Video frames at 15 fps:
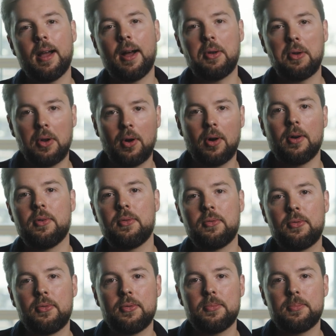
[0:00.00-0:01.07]
a lot
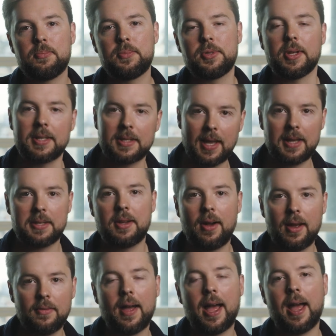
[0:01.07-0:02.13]
of success
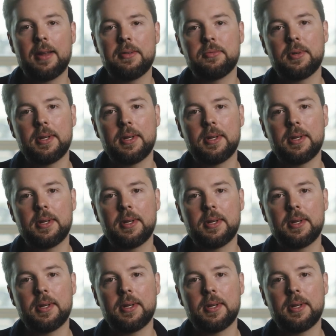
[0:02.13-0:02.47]
I've had,